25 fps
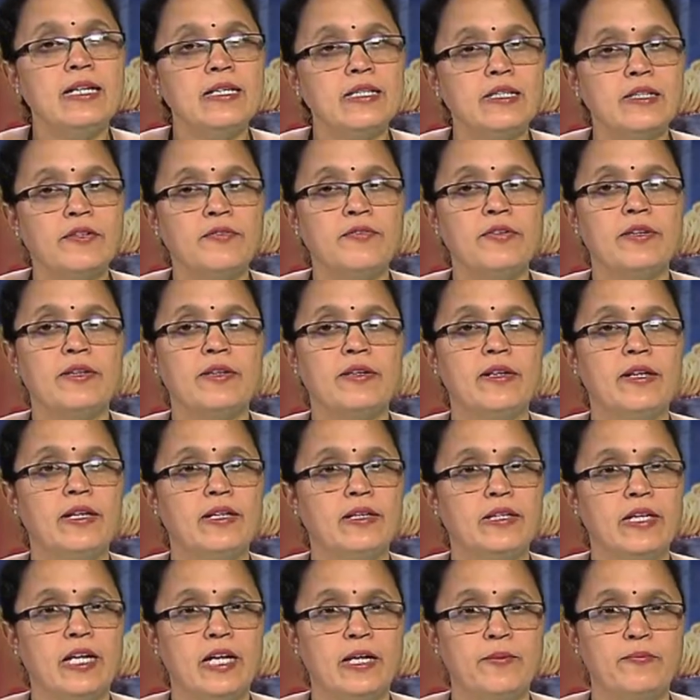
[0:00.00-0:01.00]
interfere
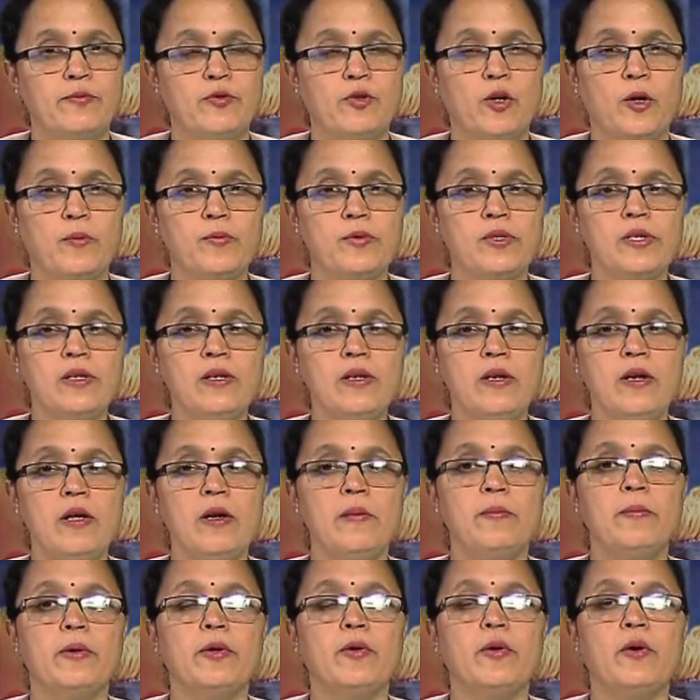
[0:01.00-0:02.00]
in the absorption
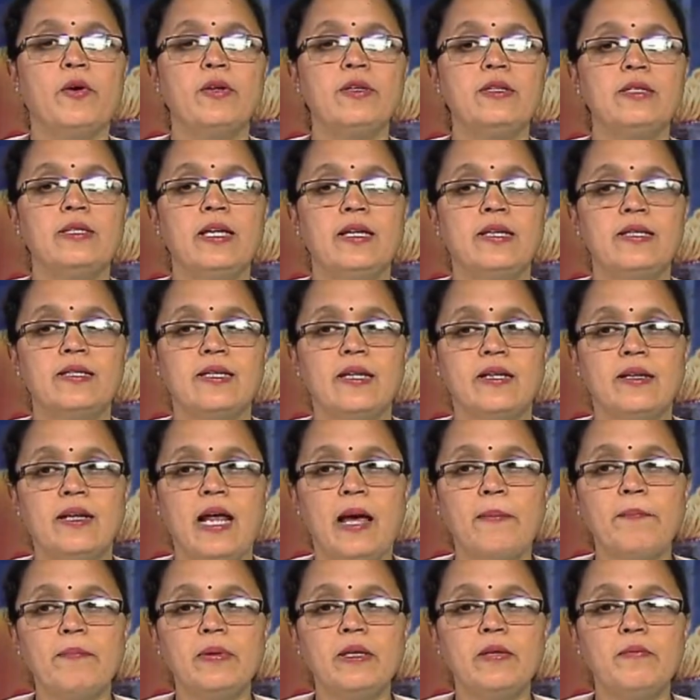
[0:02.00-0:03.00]
because there is a
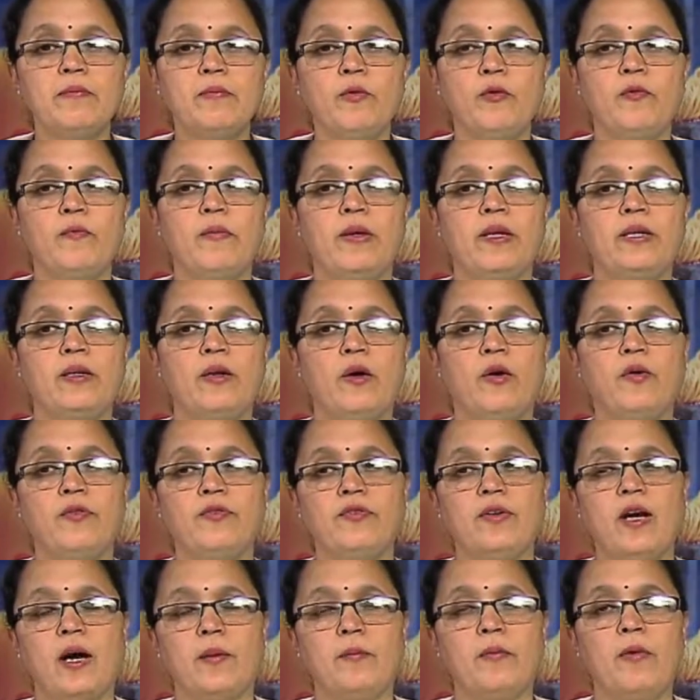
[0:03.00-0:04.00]
rapid movement
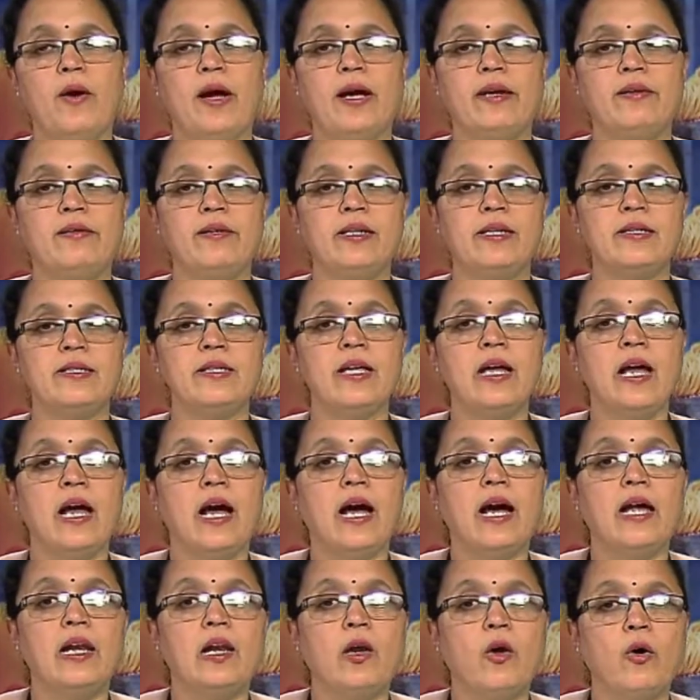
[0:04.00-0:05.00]
of carbohydrates
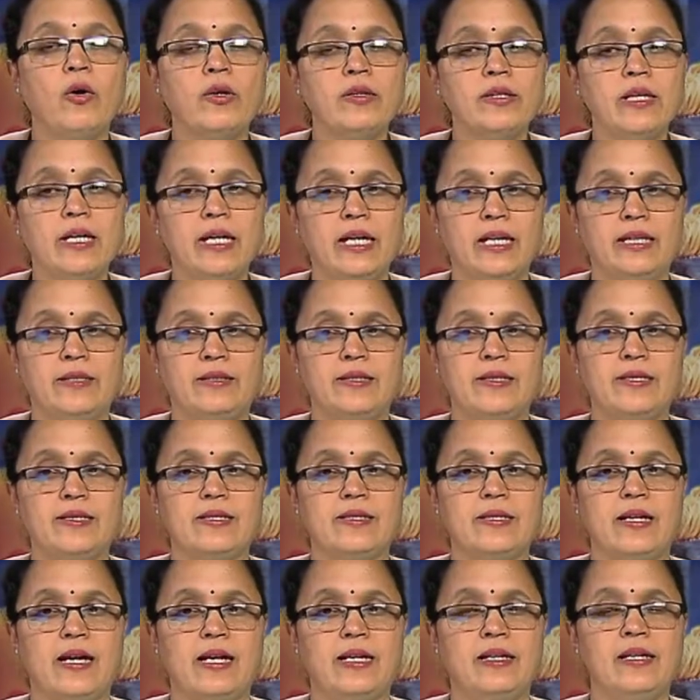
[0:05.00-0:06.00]
along the
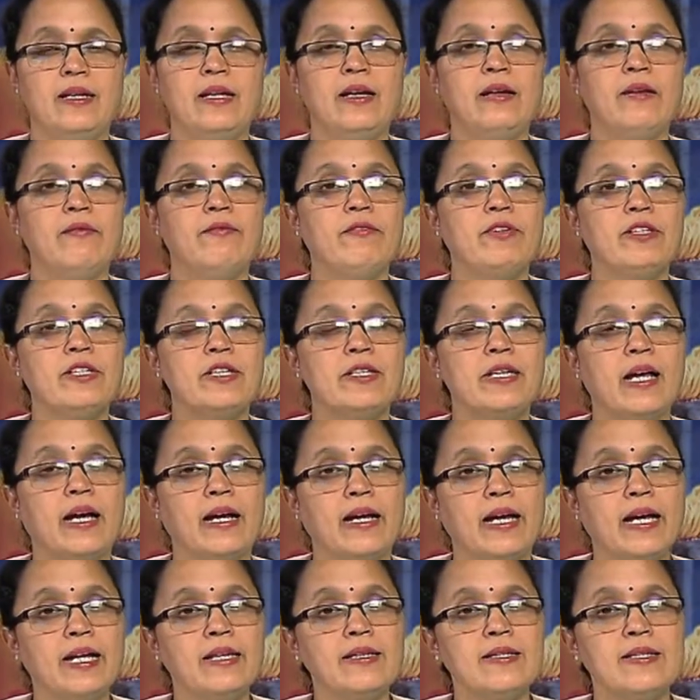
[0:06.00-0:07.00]
intestine which is
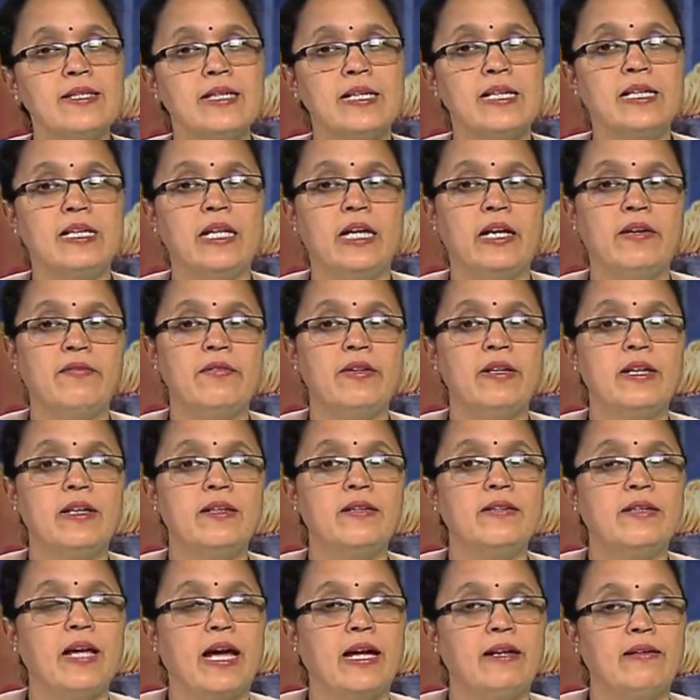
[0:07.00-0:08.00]
again seen even
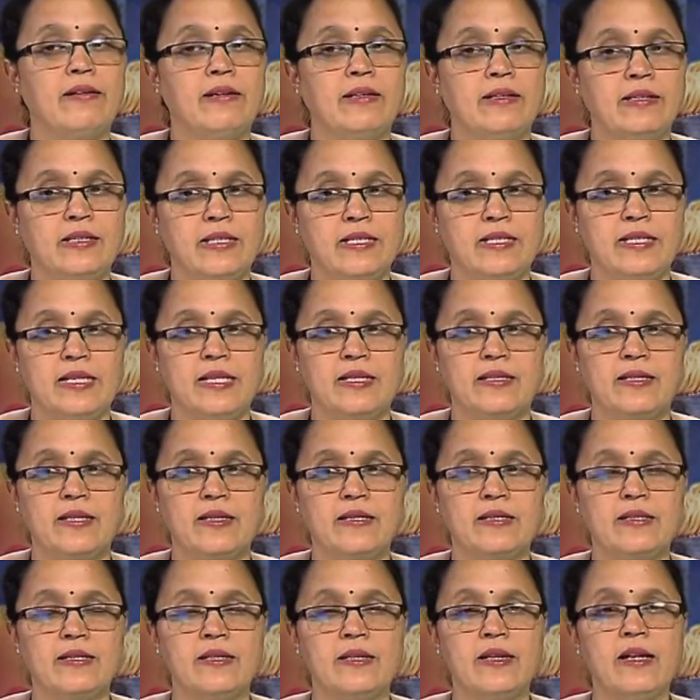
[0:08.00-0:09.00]
in diarrheal
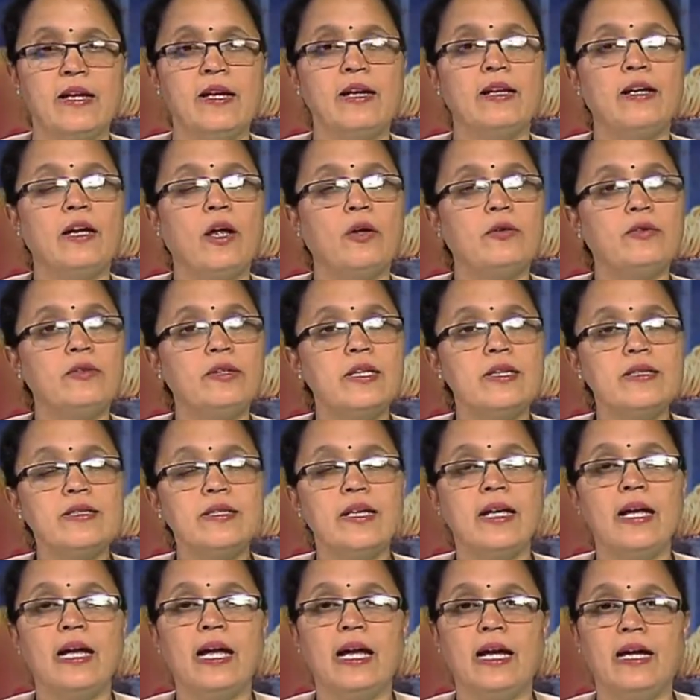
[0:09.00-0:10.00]
diseases. Now
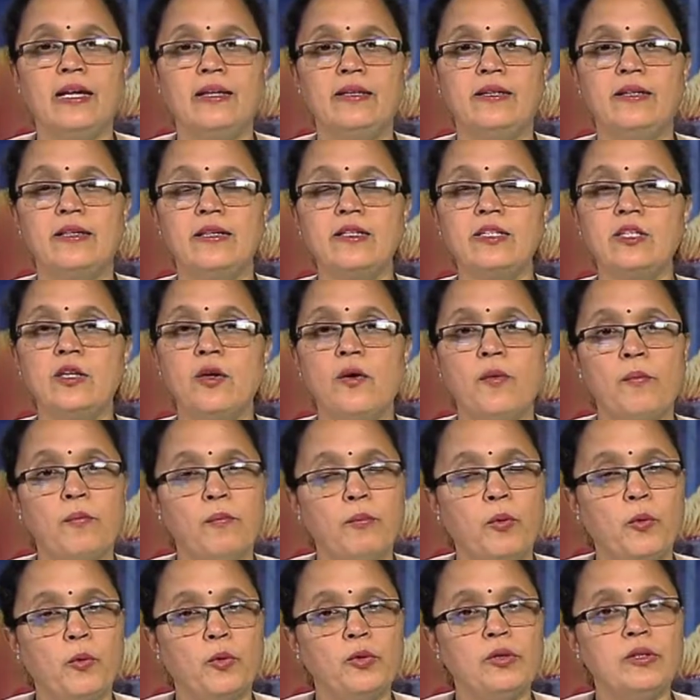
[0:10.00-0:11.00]
this hinders
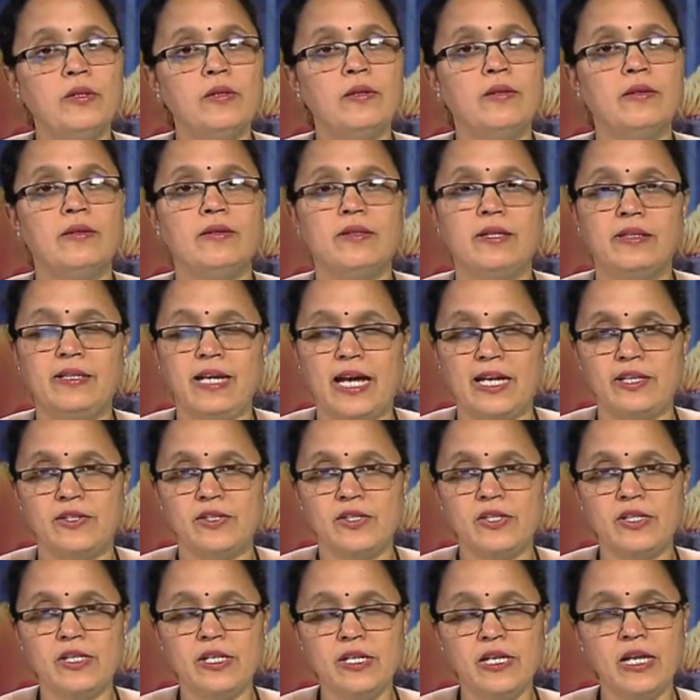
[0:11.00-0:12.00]
both the
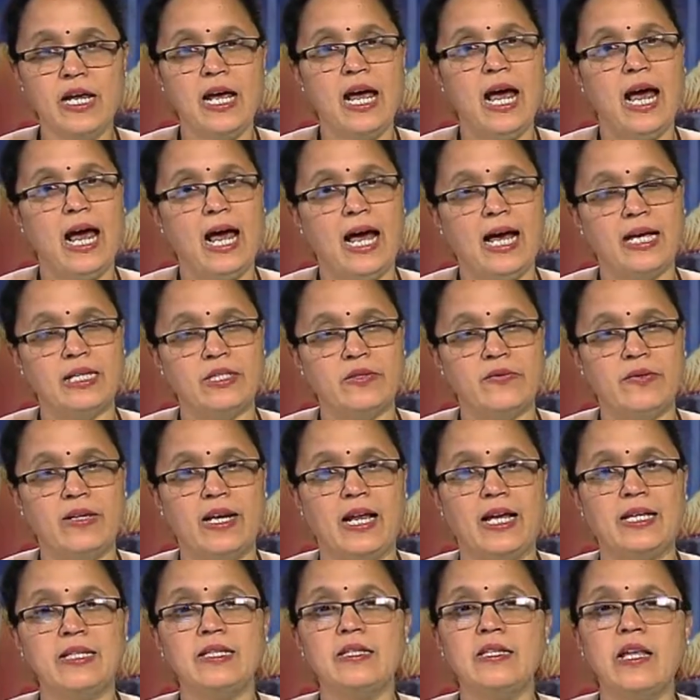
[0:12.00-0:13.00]
digestion as well
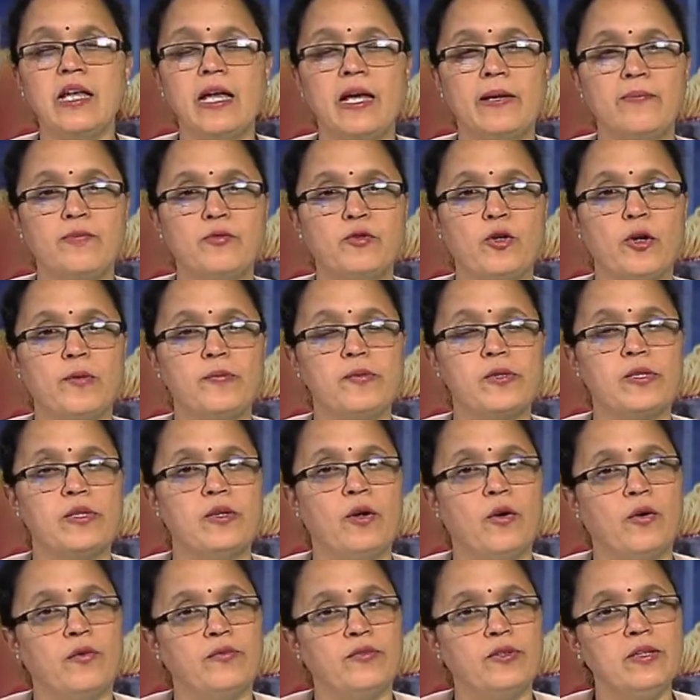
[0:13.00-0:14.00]
as the
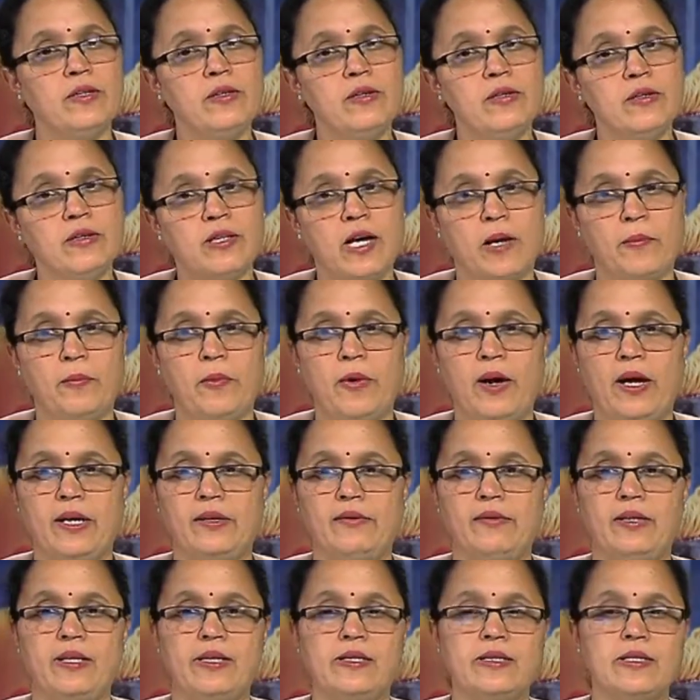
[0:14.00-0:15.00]
absorption of the
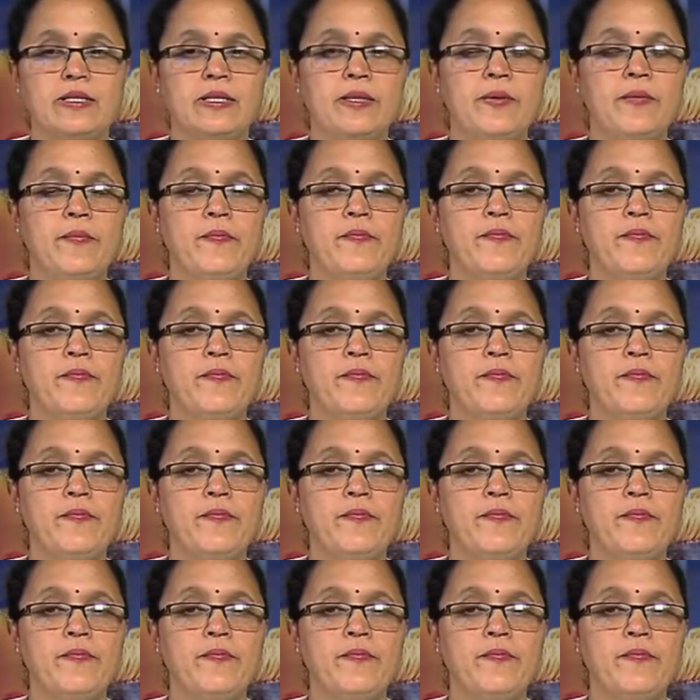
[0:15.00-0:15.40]
carbohydrates.